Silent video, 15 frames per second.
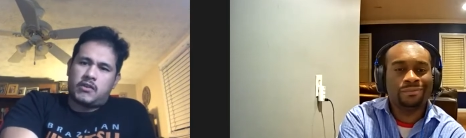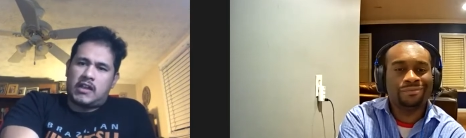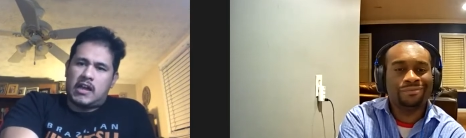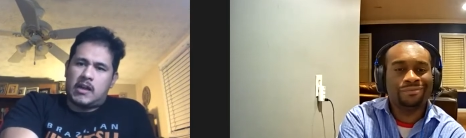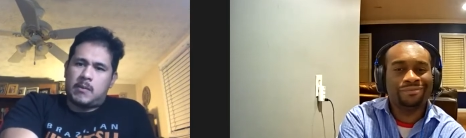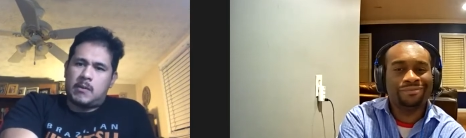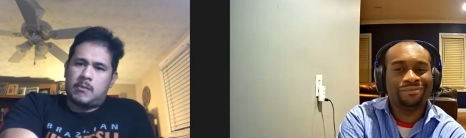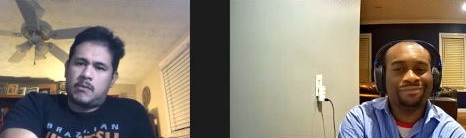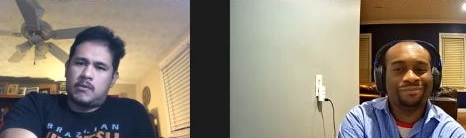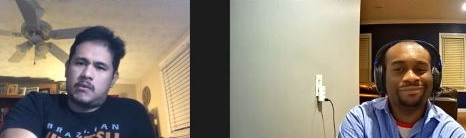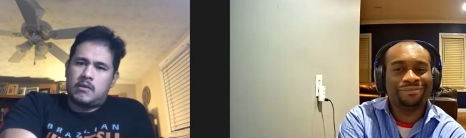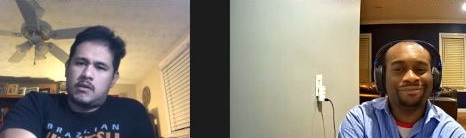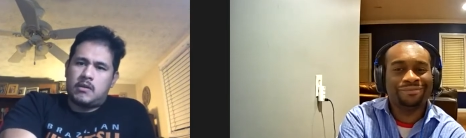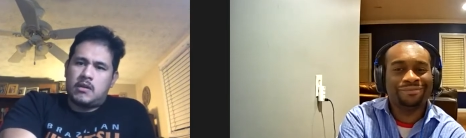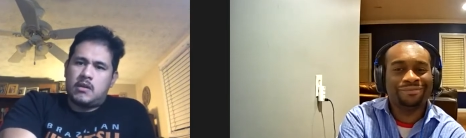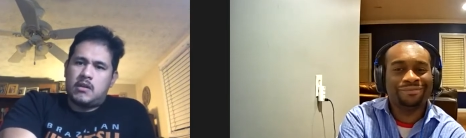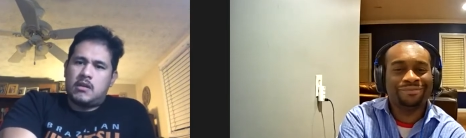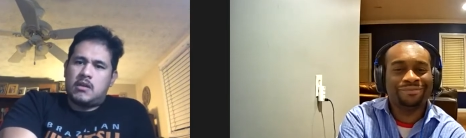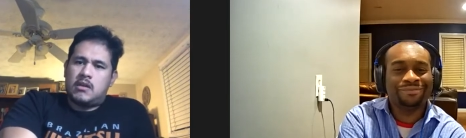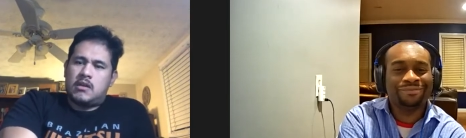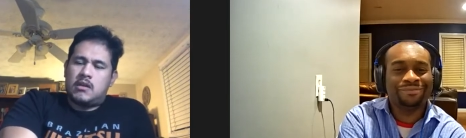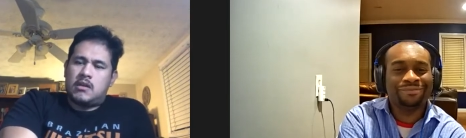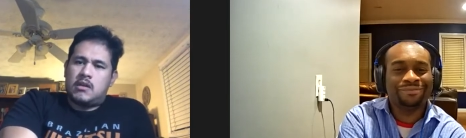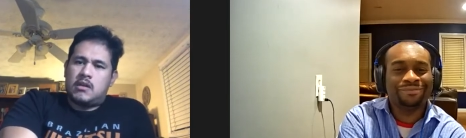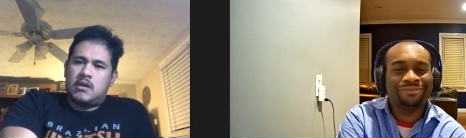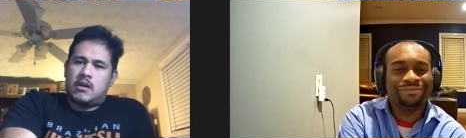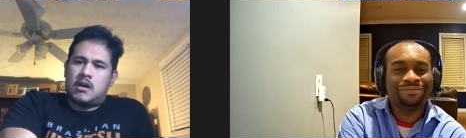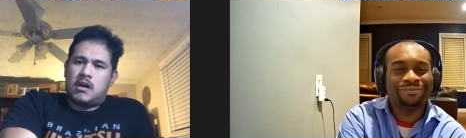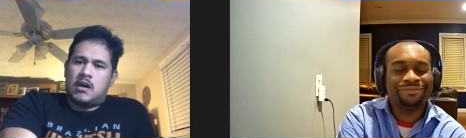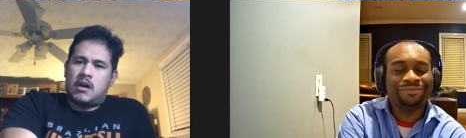Speaker 1: a lot of people.
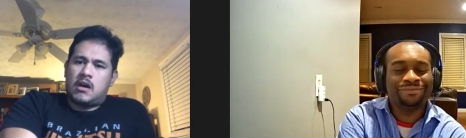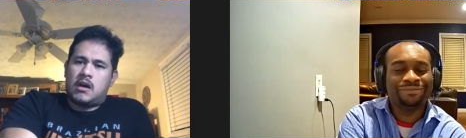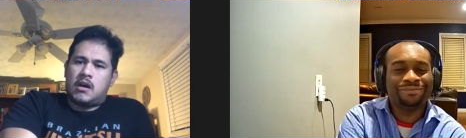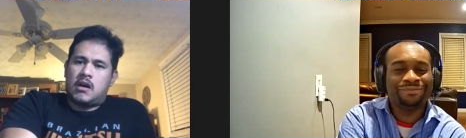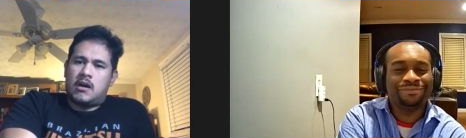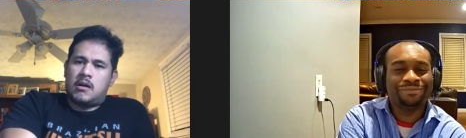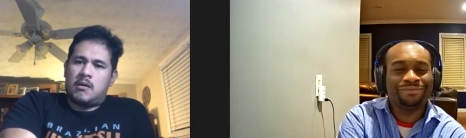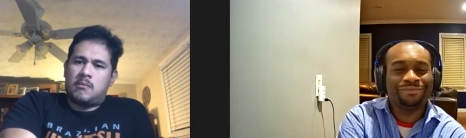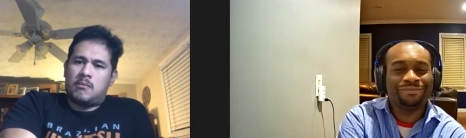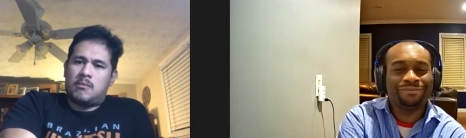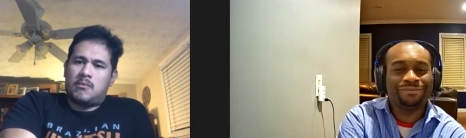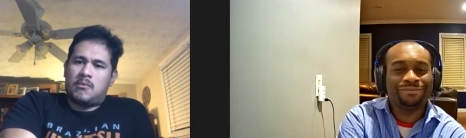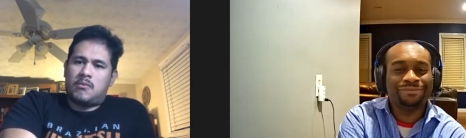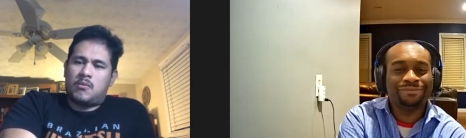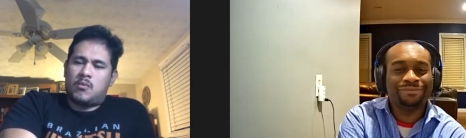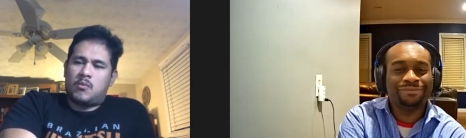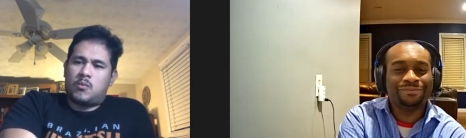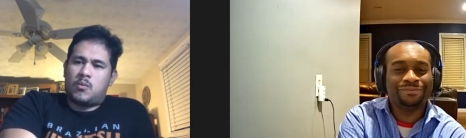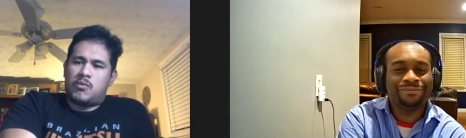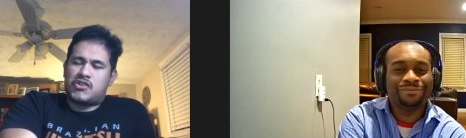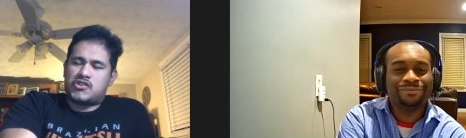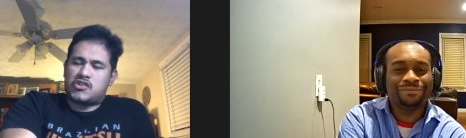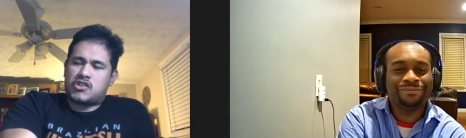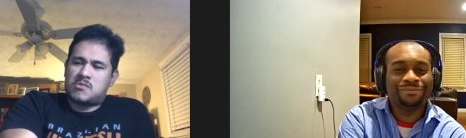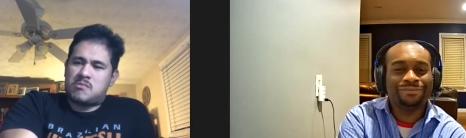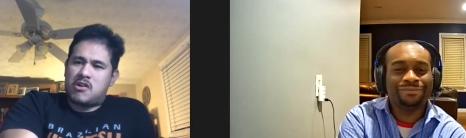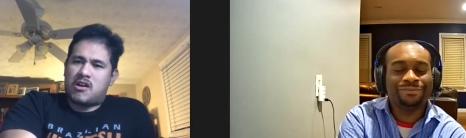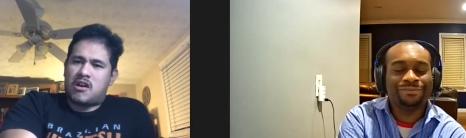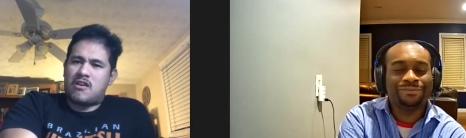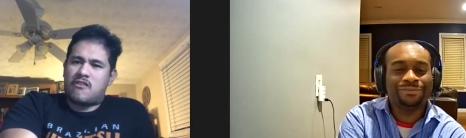Um, there's a
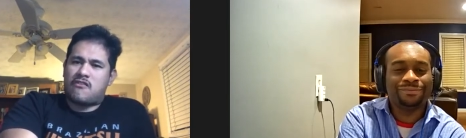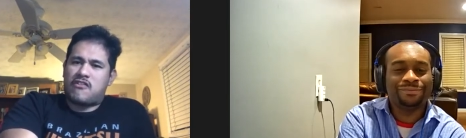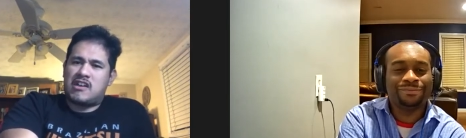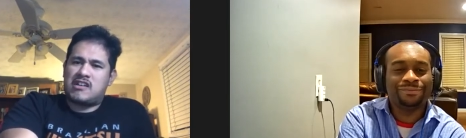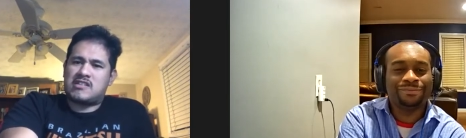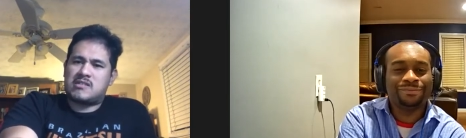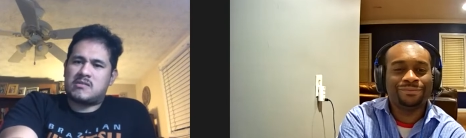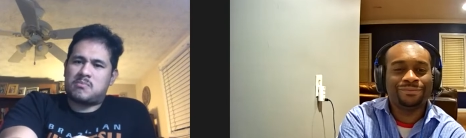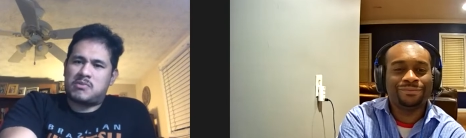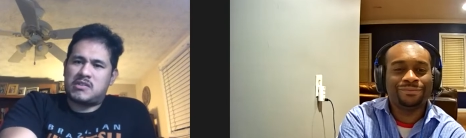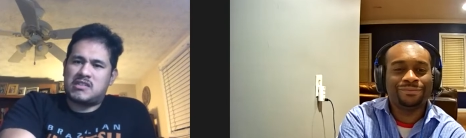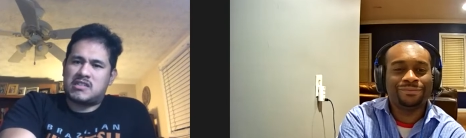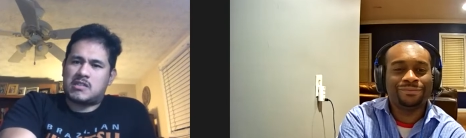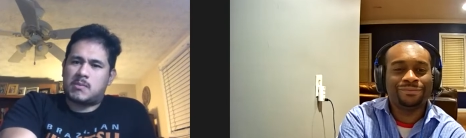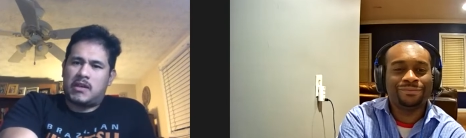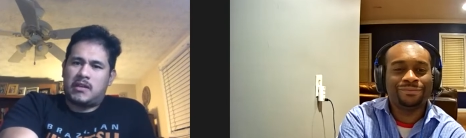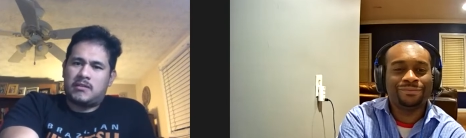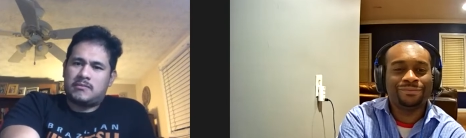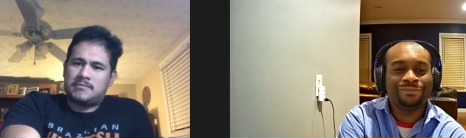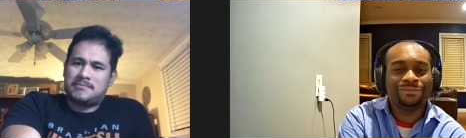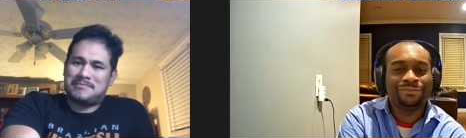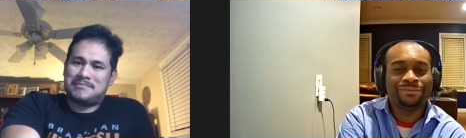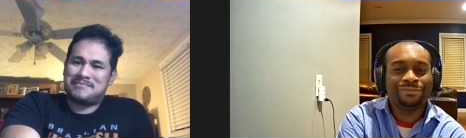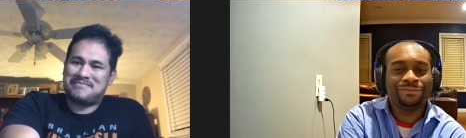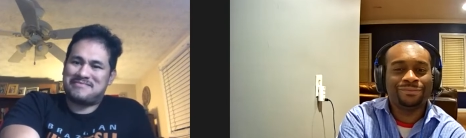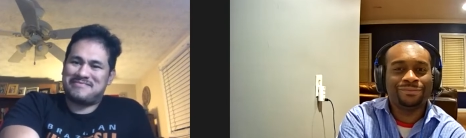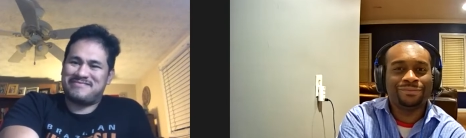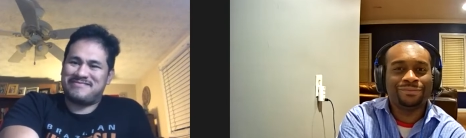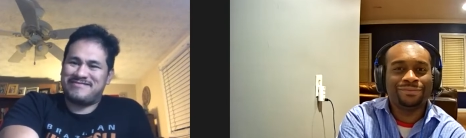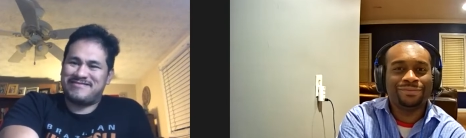smirk on your face. Please explain.
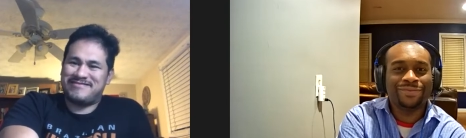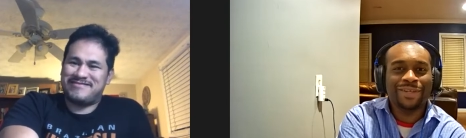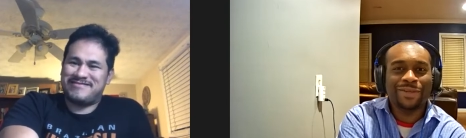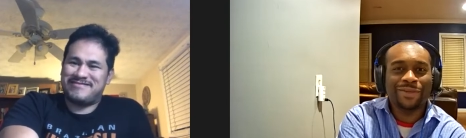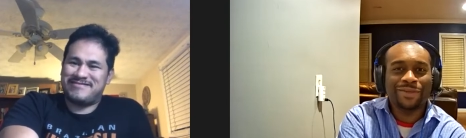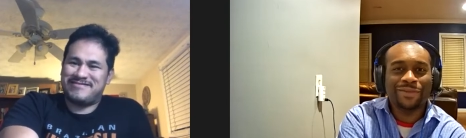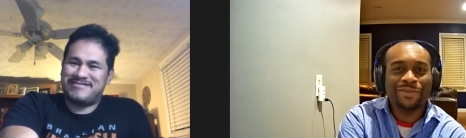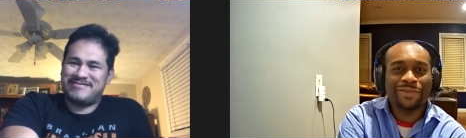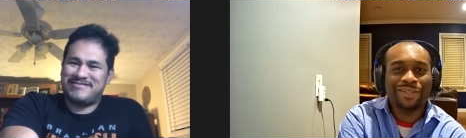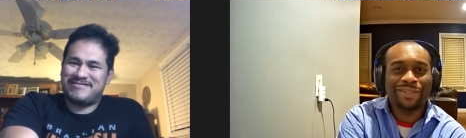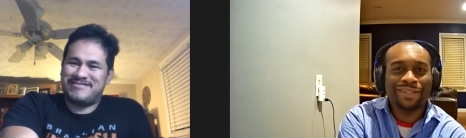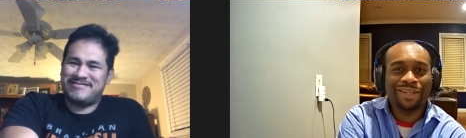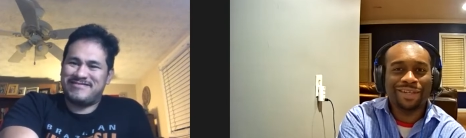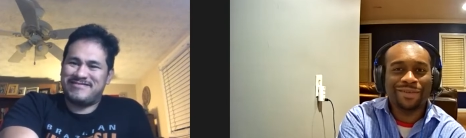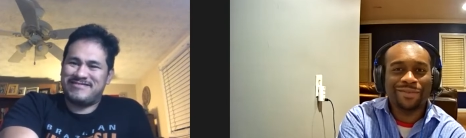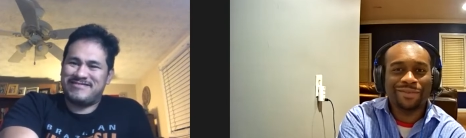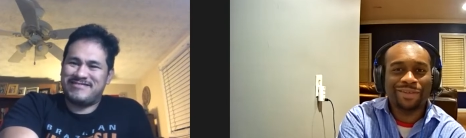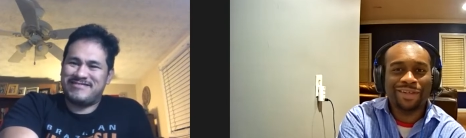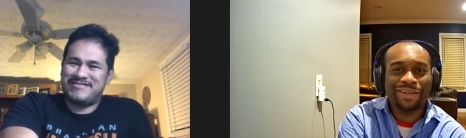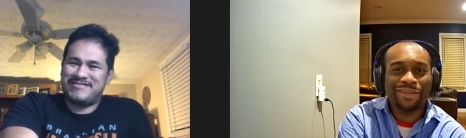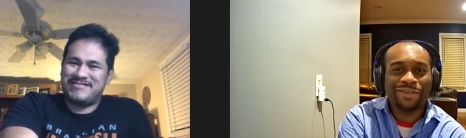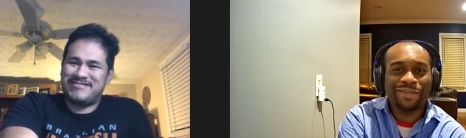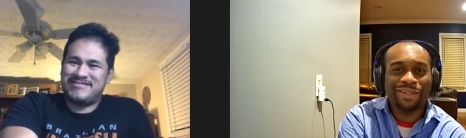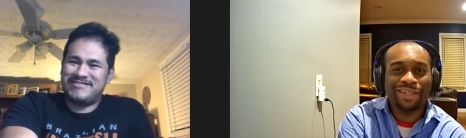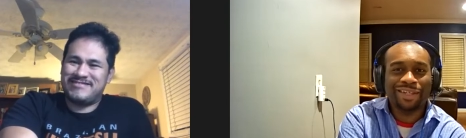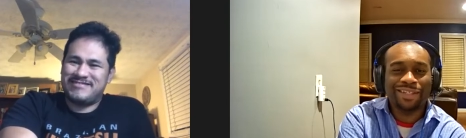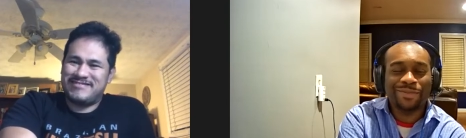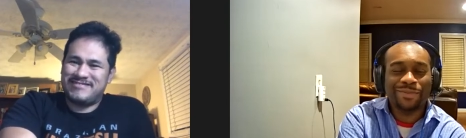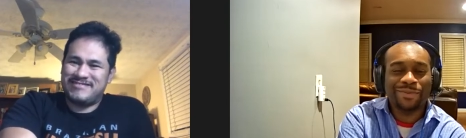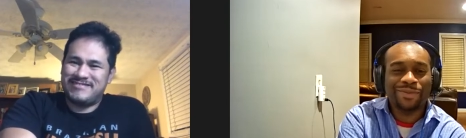
Speaker 2: No, I mean, I, I agree. He
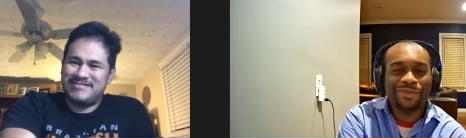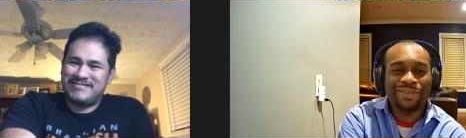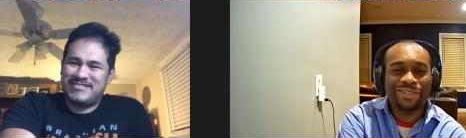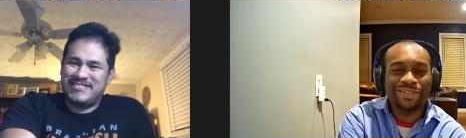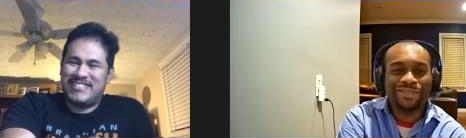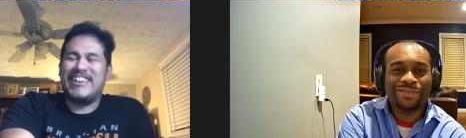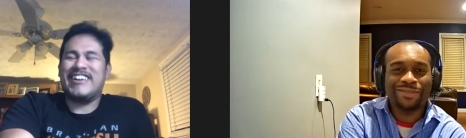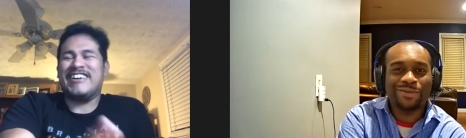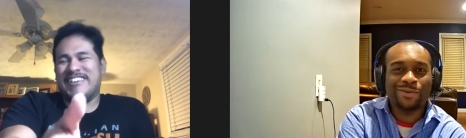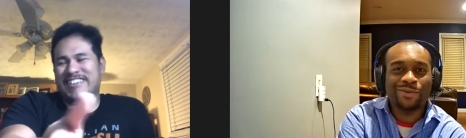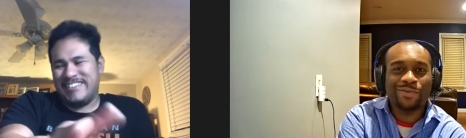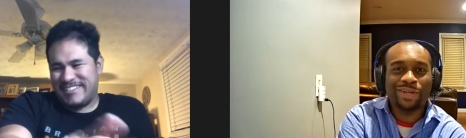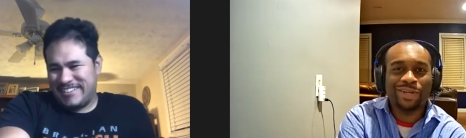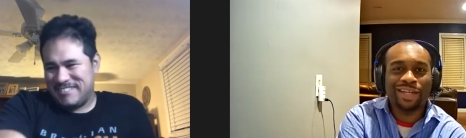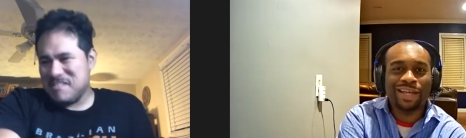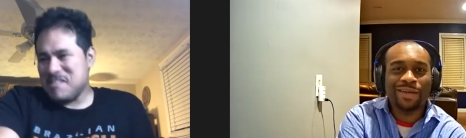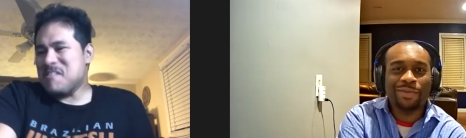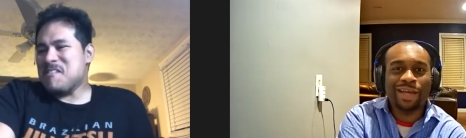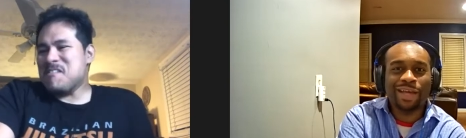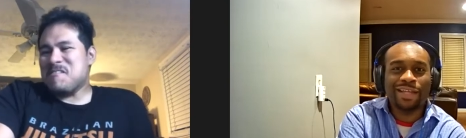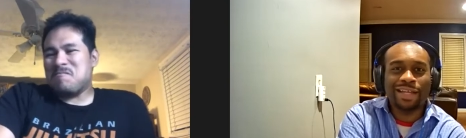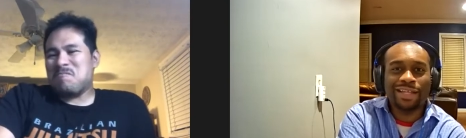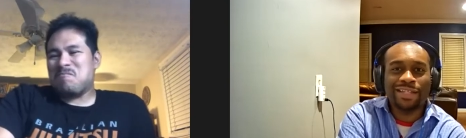is a polarizing quarterback. Okay. I mean, I, I,